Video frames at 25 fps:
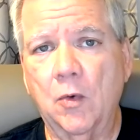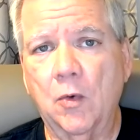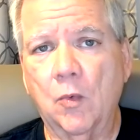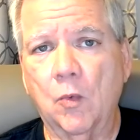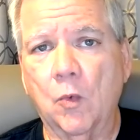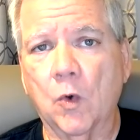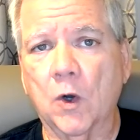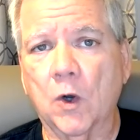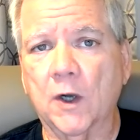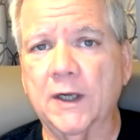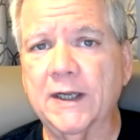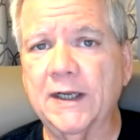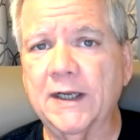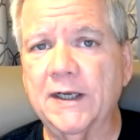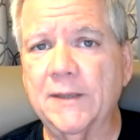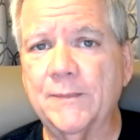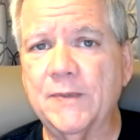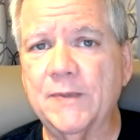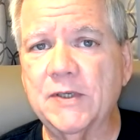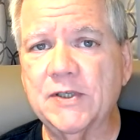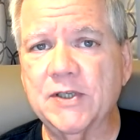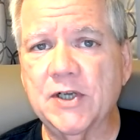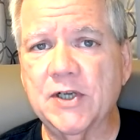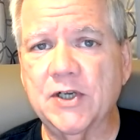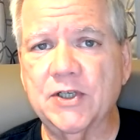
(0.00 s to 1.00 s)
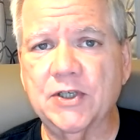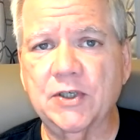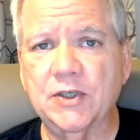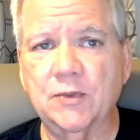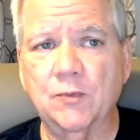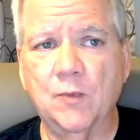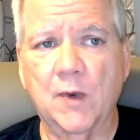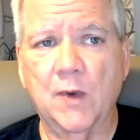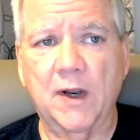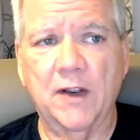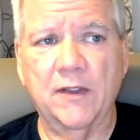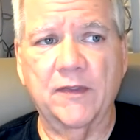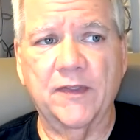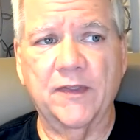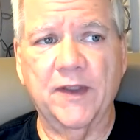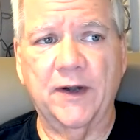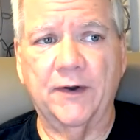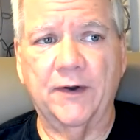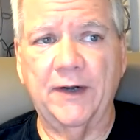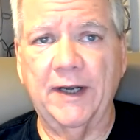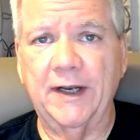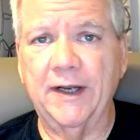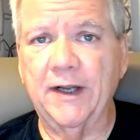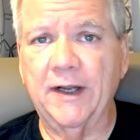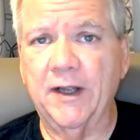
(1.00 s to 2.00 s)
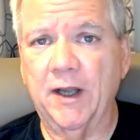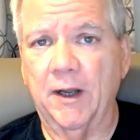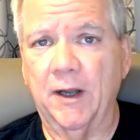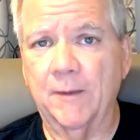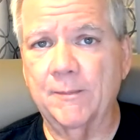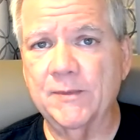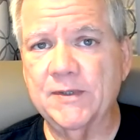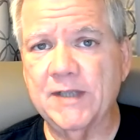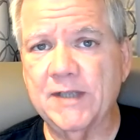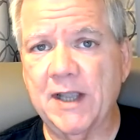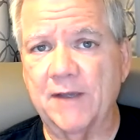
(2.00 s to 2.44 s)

work in a position where their incomes